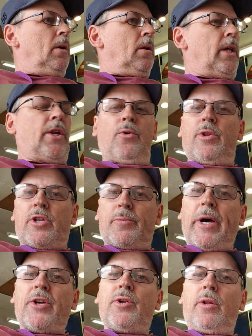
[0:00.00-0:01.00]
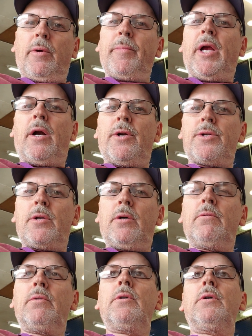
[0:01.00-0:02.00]
They do their specialty beers,
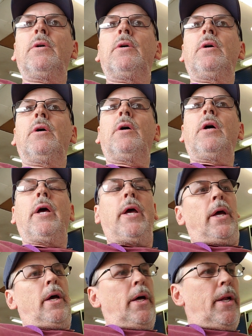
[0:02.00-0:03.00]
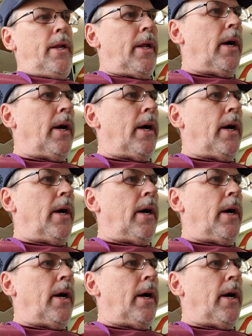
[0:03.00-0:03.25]
and